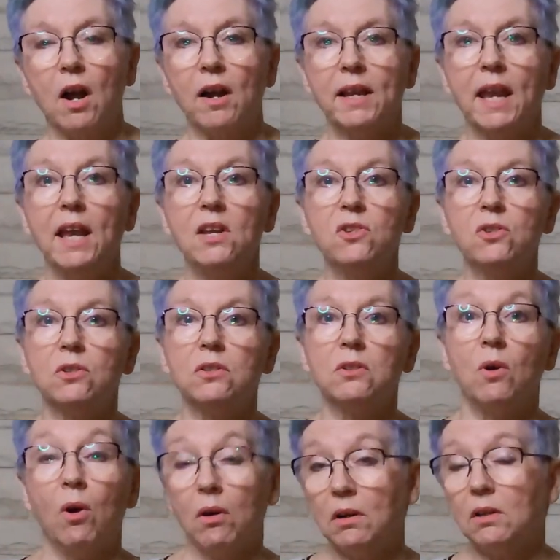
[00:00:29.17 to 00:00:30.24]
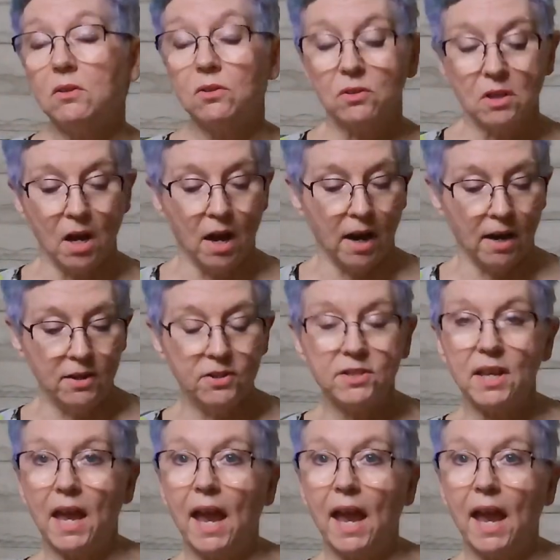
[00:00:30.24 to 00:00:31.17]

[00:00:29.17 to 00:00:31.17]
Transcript: Archangel Oracle cards.